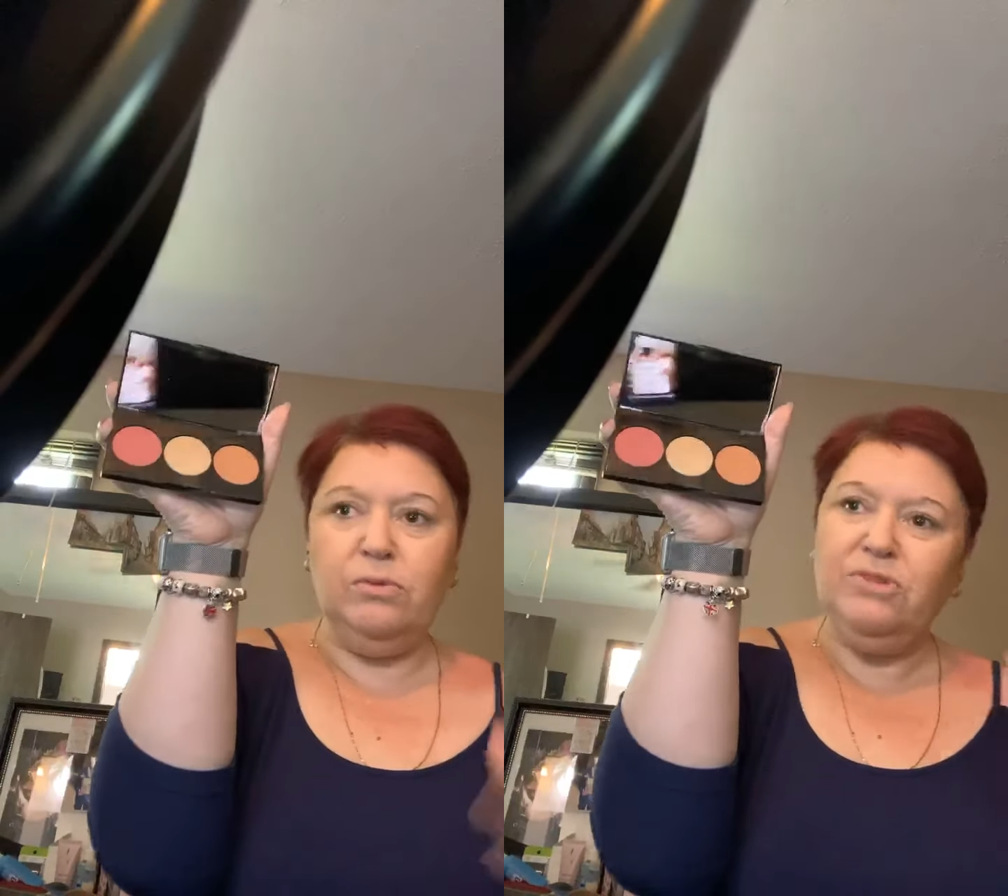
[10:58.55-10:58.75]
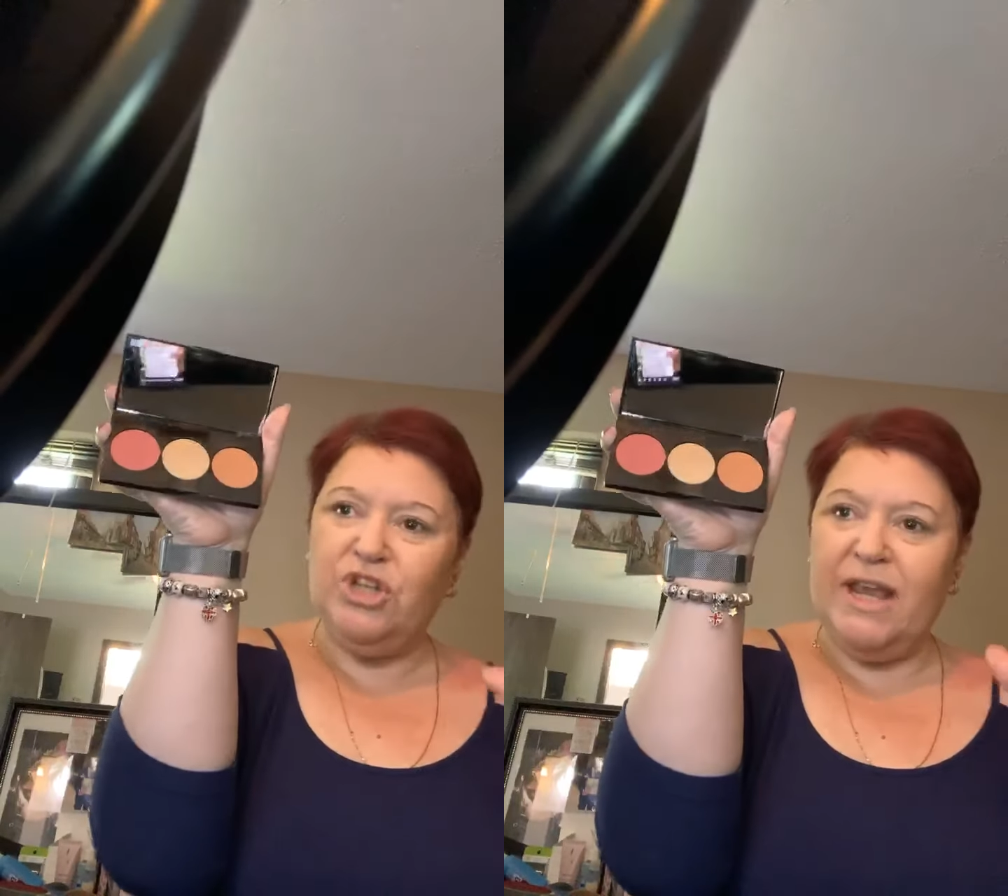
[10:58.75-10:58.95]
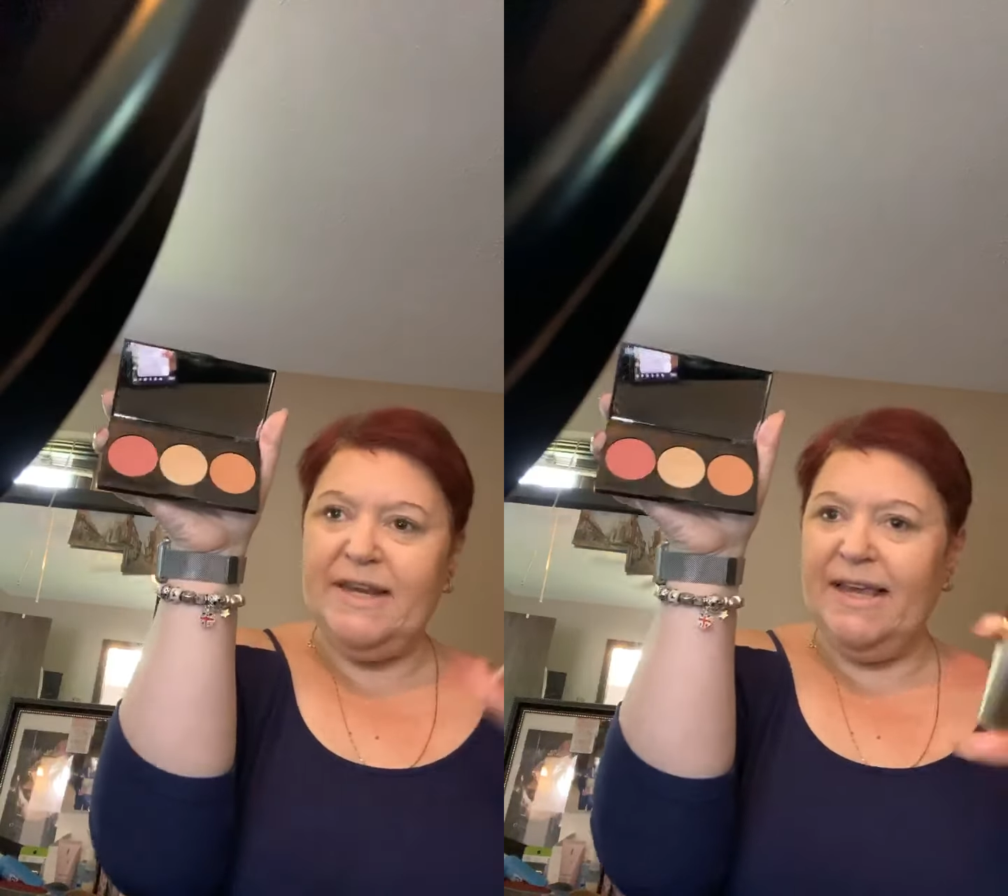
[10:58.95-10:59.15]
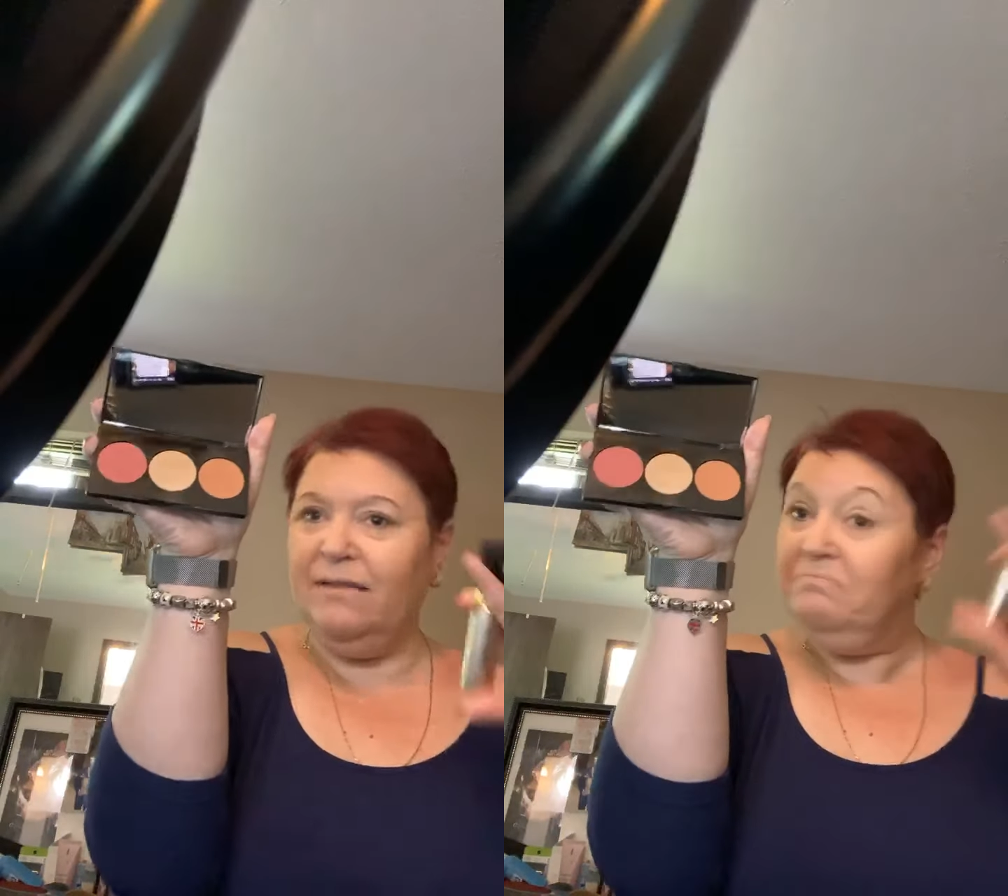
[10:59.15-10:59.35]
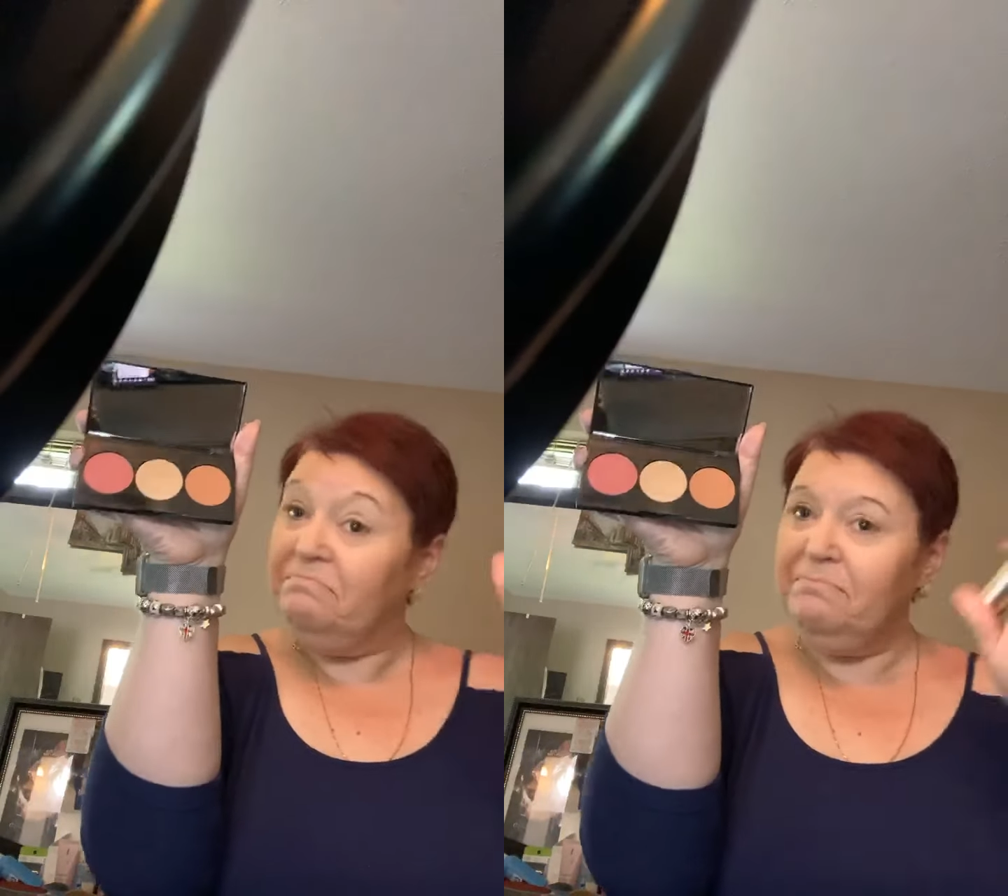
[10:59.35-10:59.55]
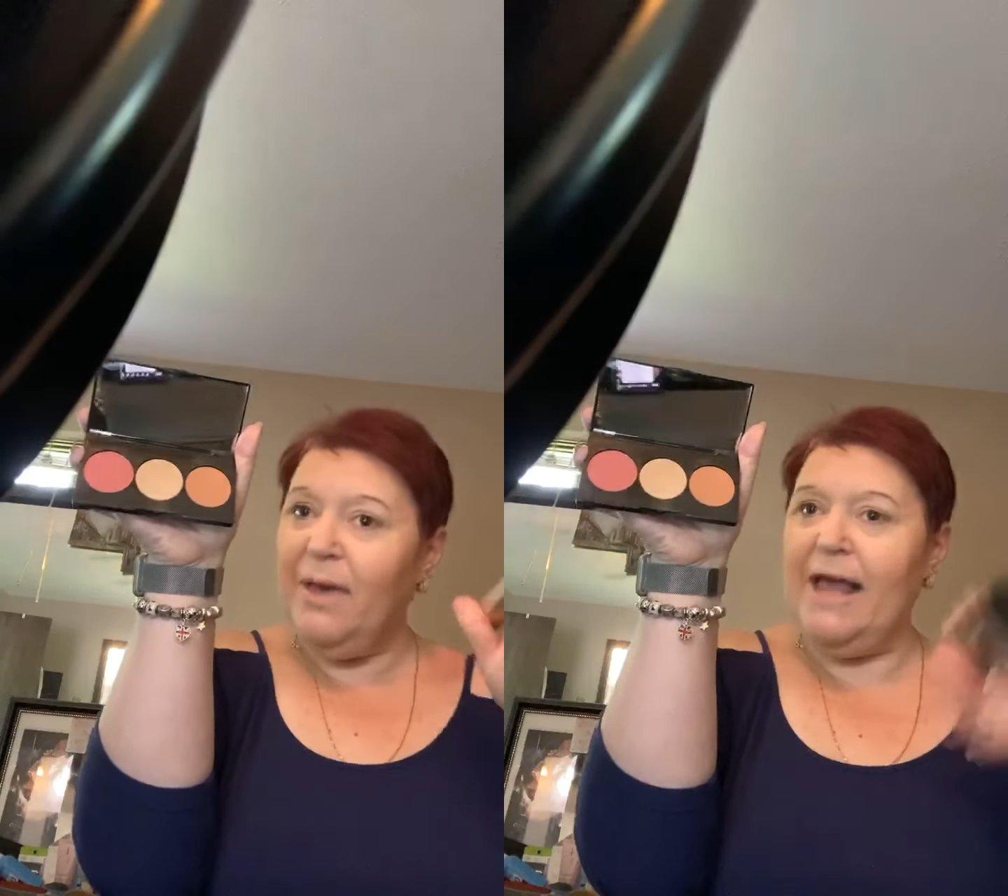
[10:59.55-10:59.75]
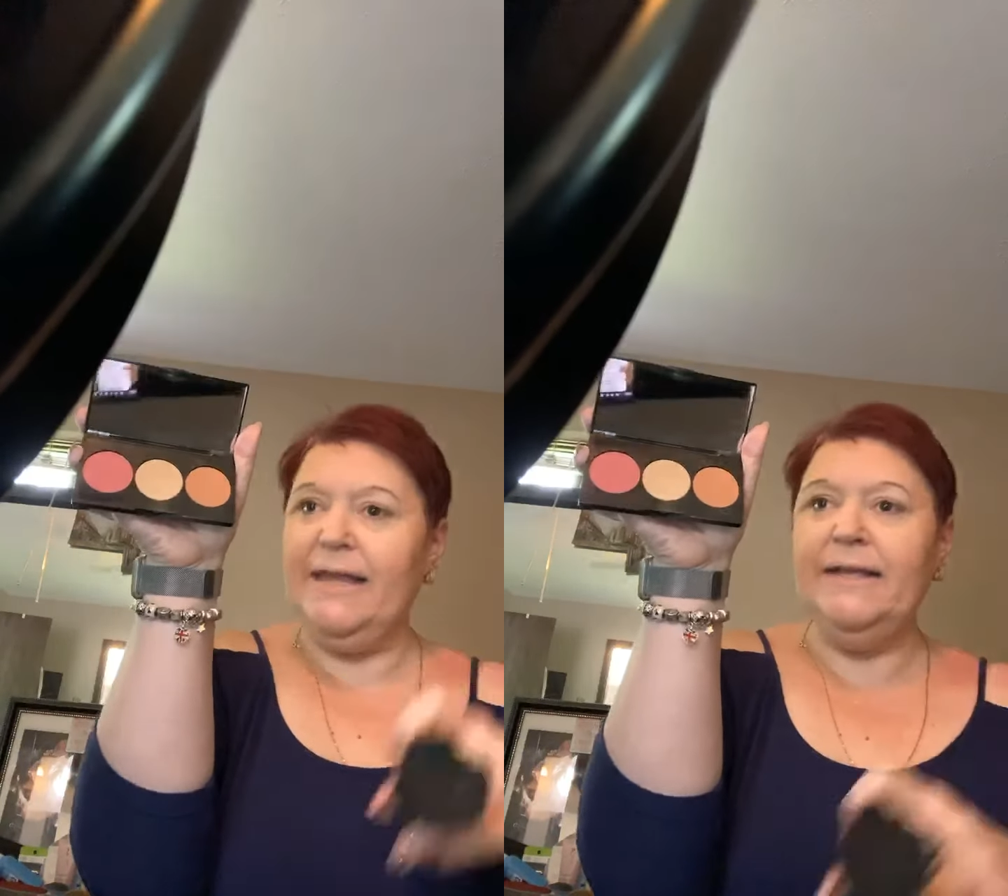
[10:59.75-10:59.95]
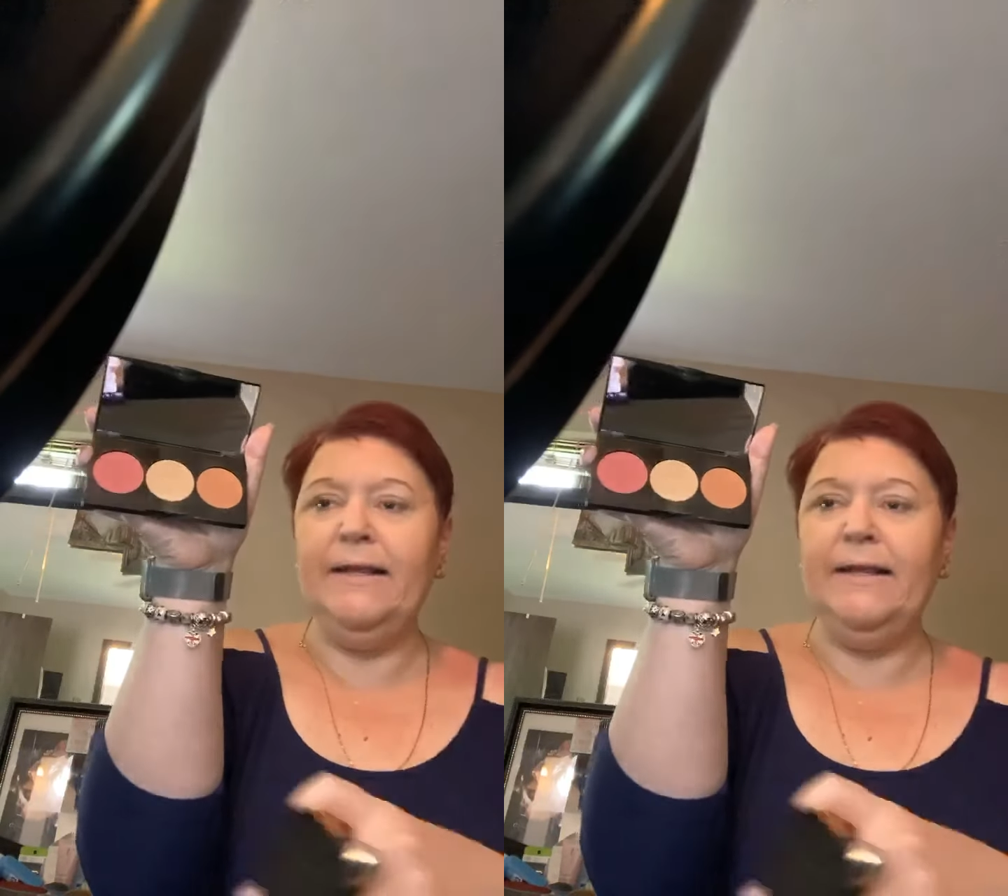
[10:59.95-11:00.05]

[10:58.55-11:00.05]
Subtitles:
shading palette.